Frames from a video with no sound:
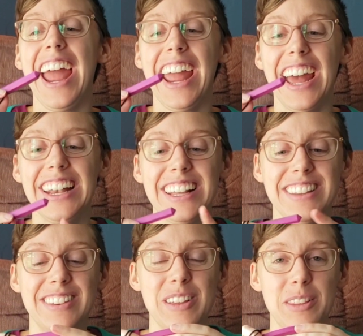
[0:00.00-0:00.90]
and
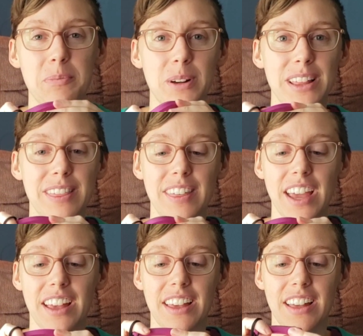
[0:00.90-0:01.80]
it's pretty
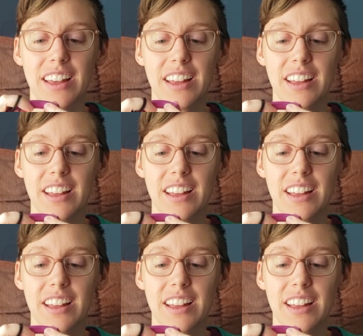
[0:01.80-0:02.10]
thick,